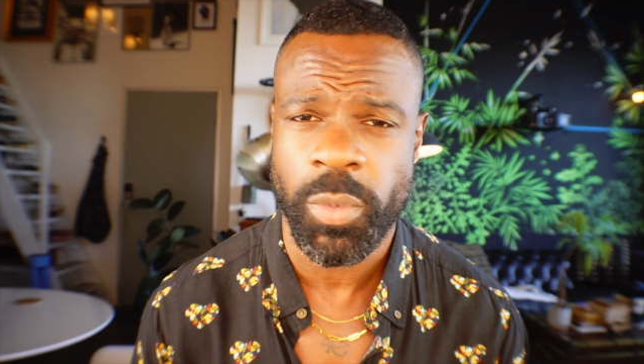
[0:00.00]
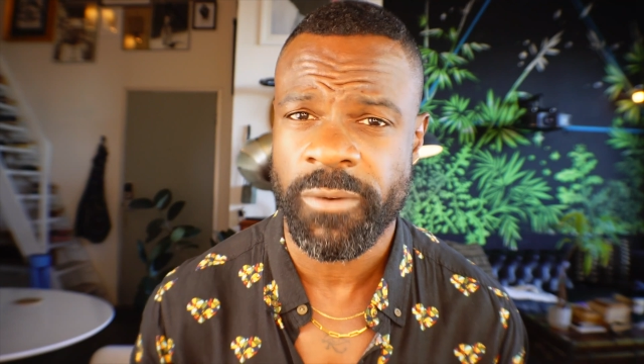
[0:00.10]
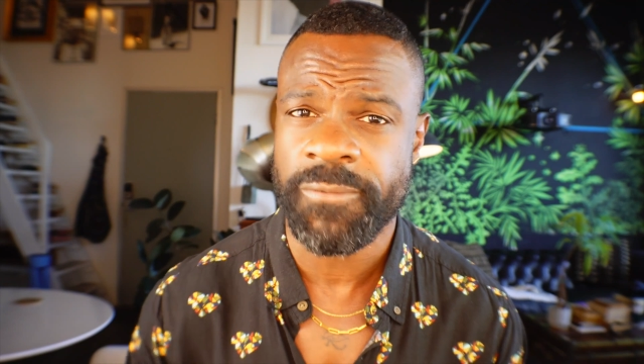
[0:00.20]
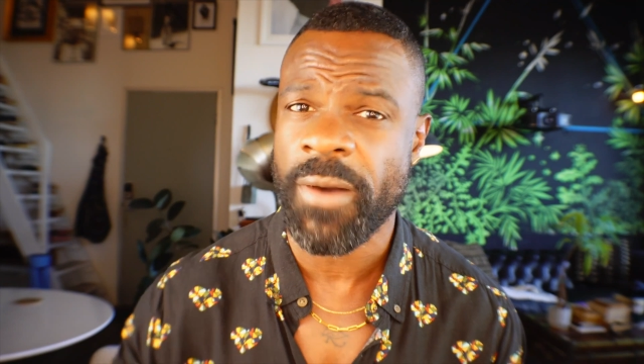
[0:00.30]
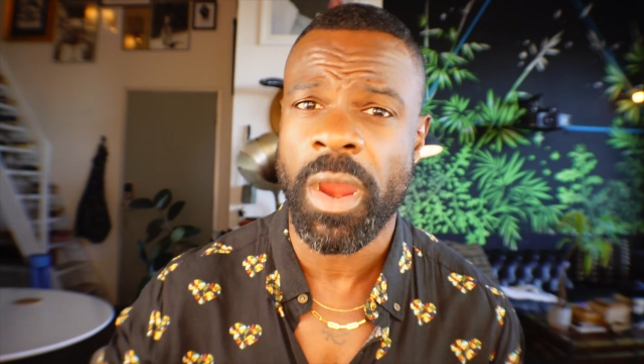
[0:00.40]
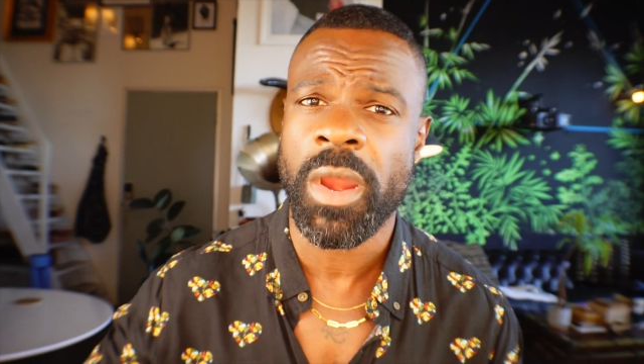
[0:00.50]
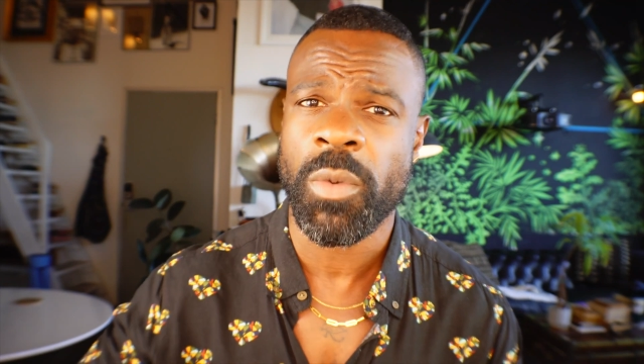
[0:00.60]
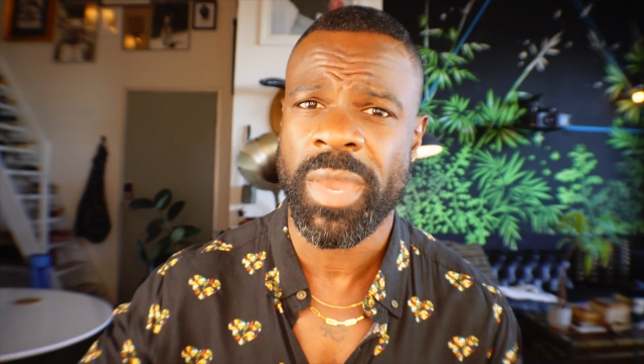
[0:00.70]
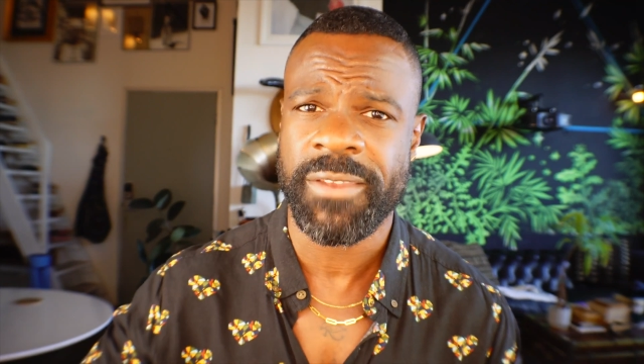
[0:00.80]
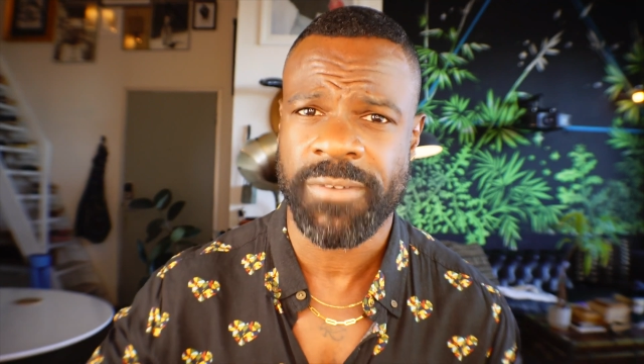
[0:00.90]
were far
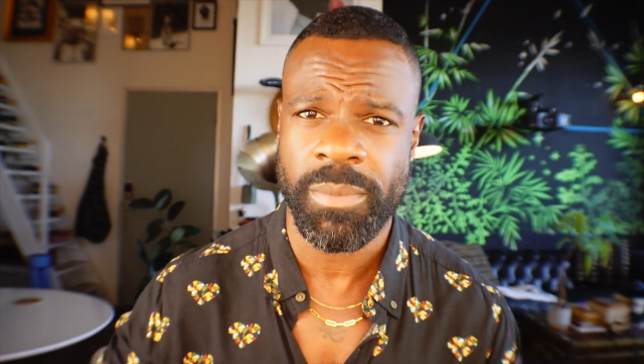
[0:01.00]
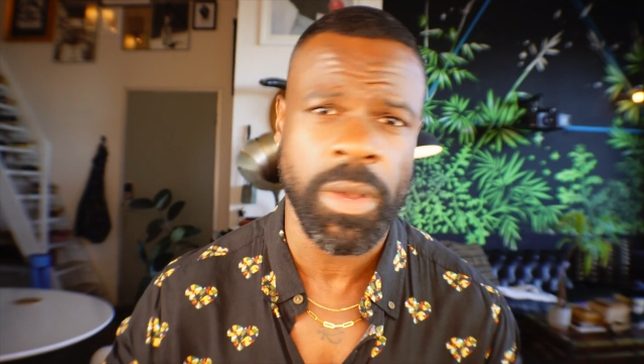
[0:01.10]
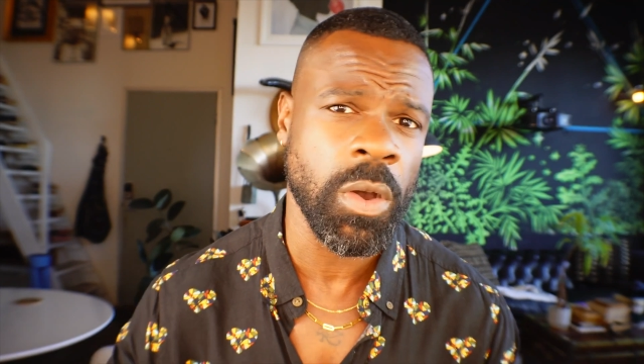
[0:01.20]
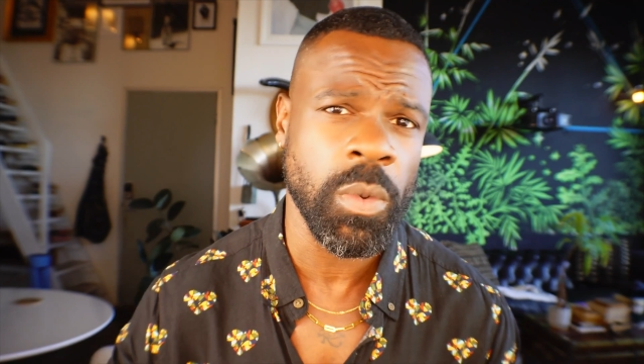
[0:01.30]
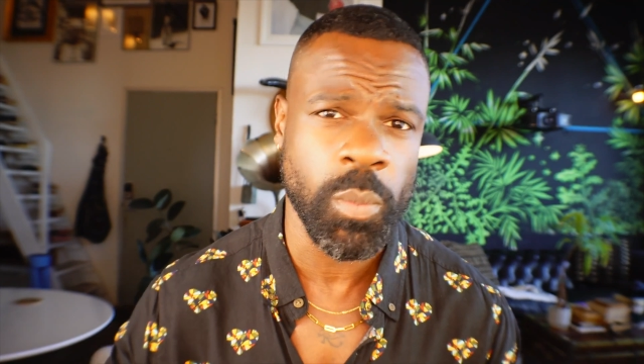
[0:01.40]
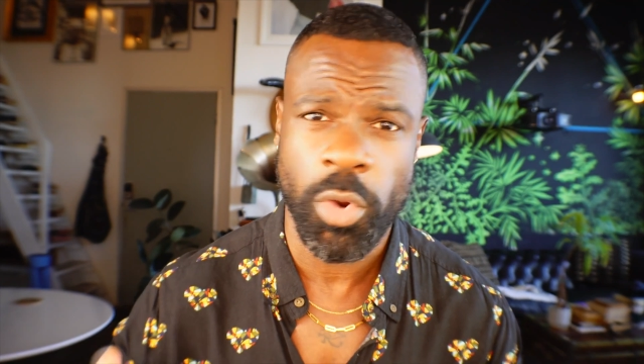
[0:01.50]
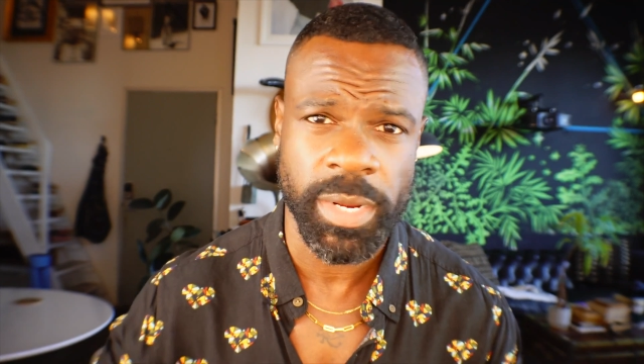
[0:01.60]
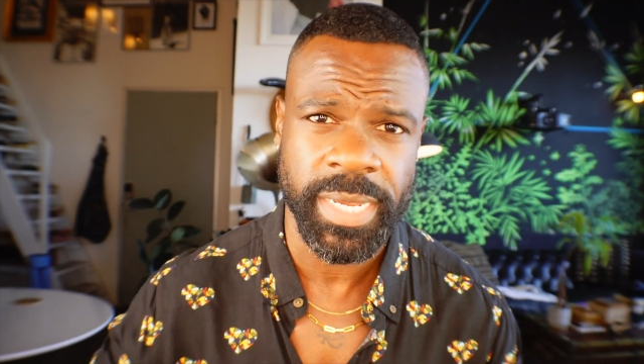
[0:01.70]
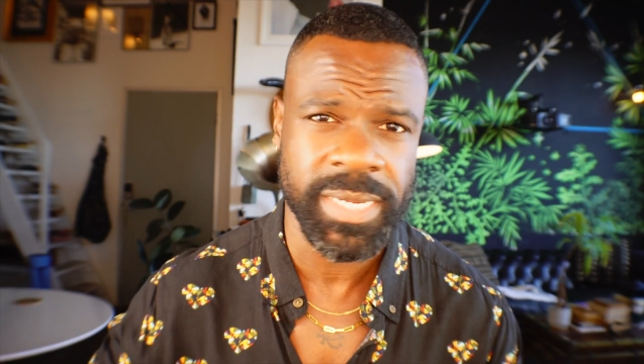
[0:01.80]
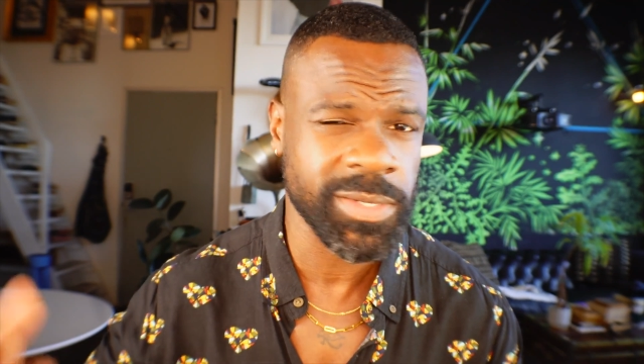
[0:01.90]
away from home
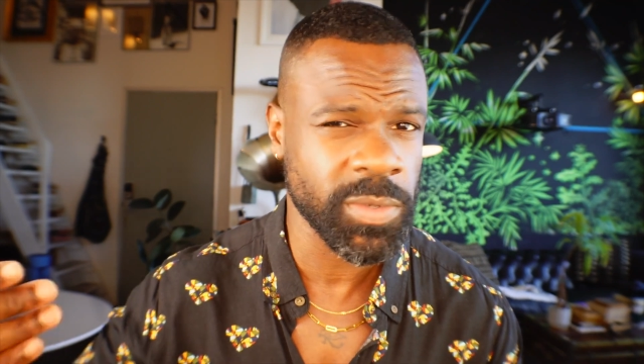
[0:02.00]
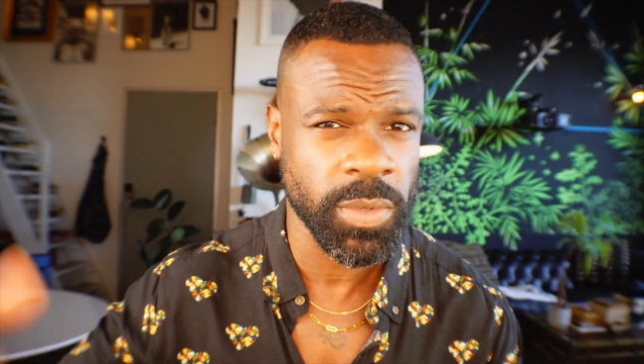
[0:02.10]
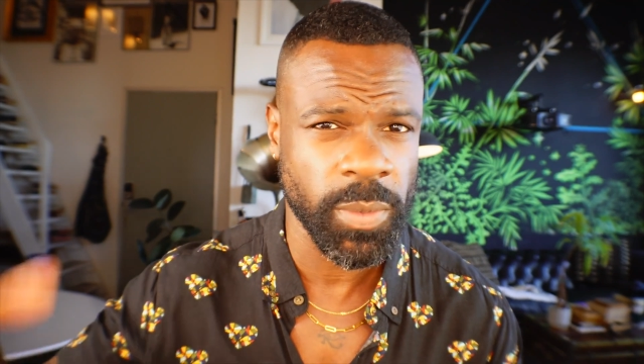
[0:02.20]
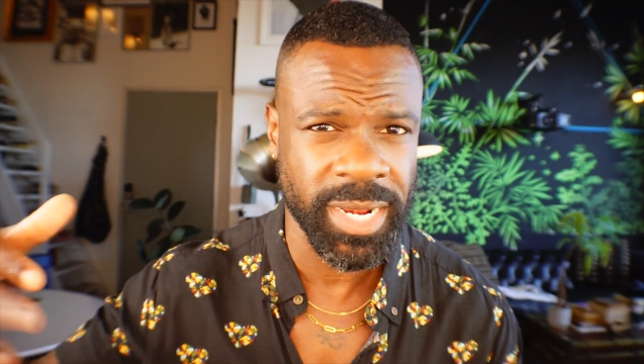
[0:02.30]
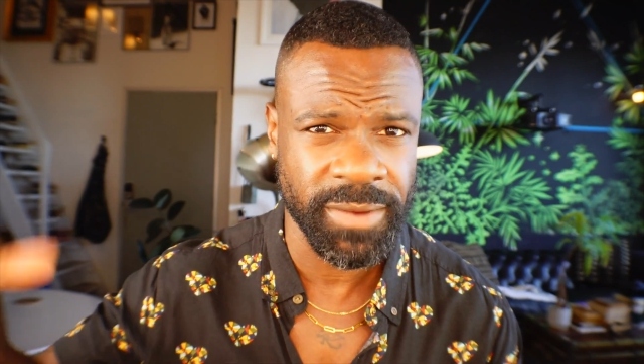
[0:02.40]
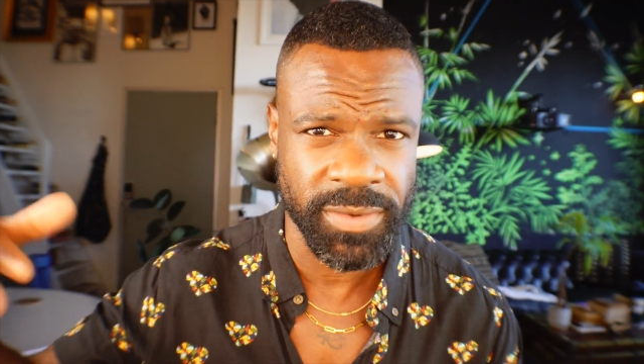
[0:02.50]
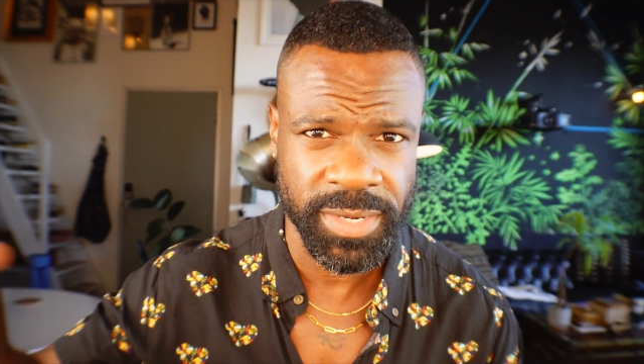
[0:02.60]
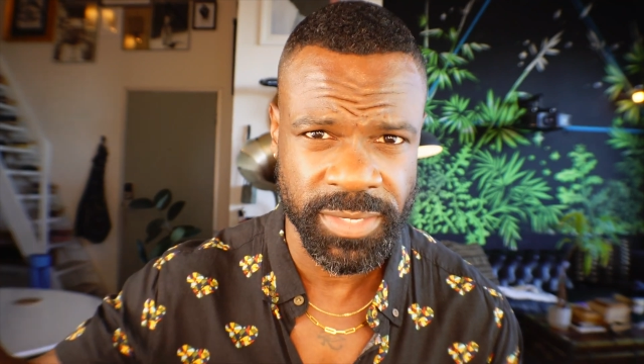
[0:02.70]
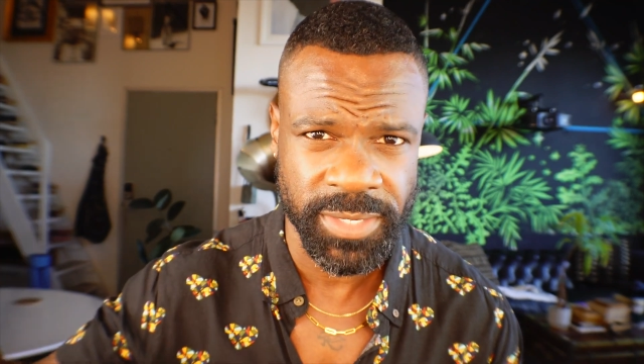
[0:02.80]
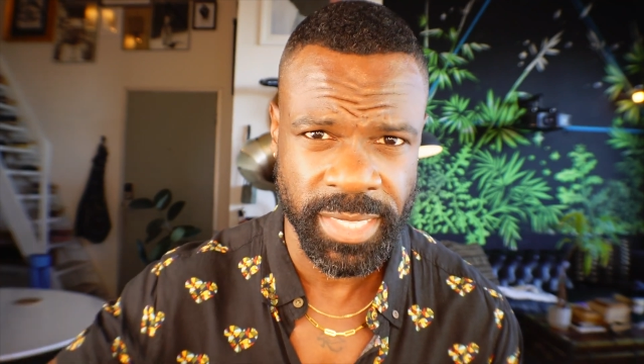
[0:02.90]
working, doing whatever
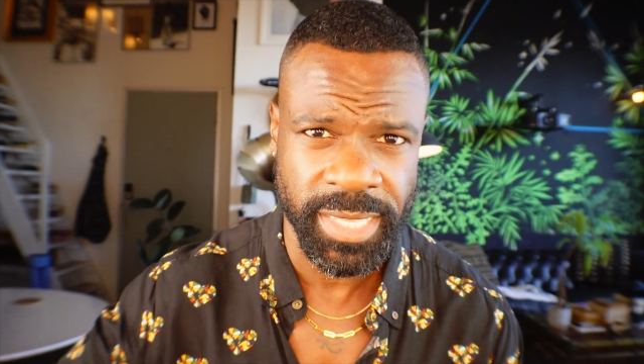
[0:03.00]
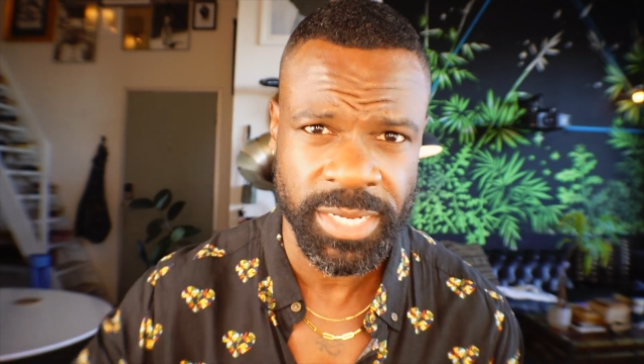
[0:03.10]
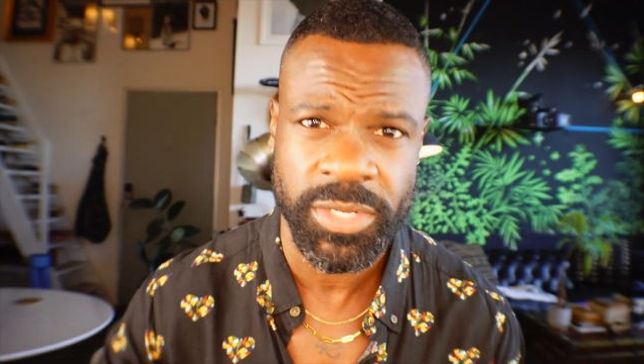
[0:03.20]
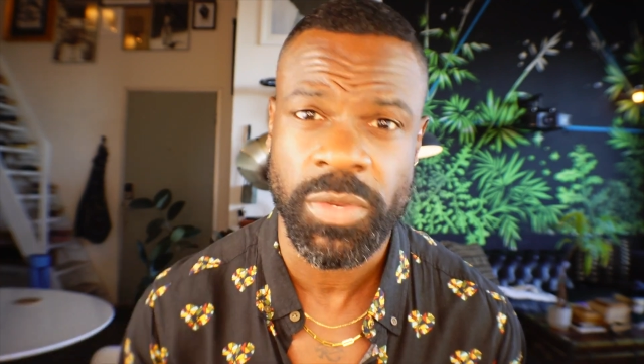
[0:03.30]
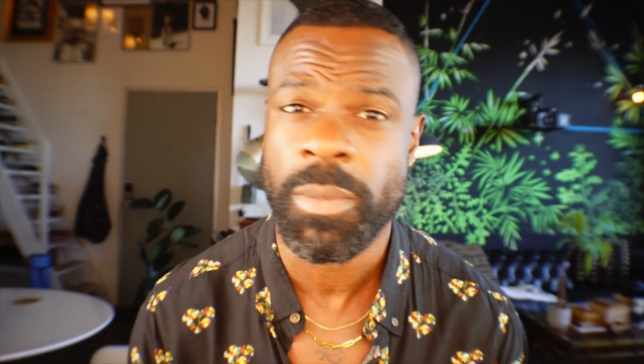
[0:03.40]
it is that they do,